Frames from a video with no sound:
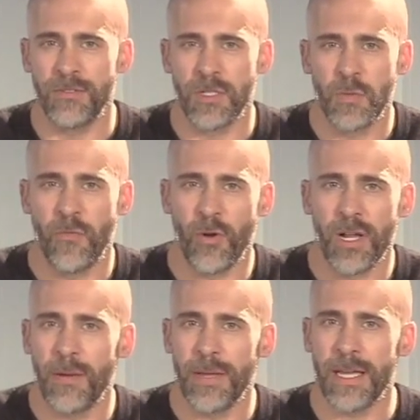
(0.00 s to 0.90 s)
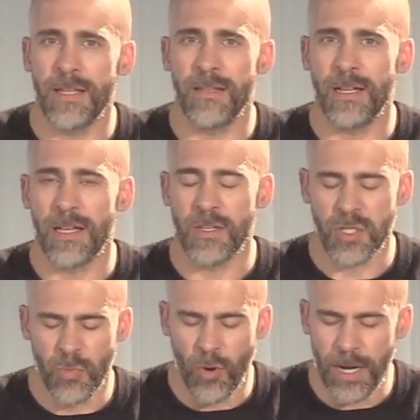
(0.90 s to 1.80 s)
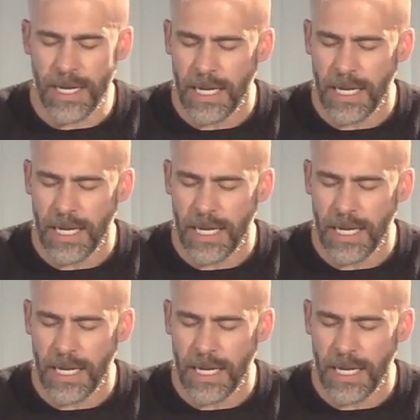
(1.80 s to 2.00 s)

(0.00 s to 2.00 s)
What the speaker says: before coming in this morning.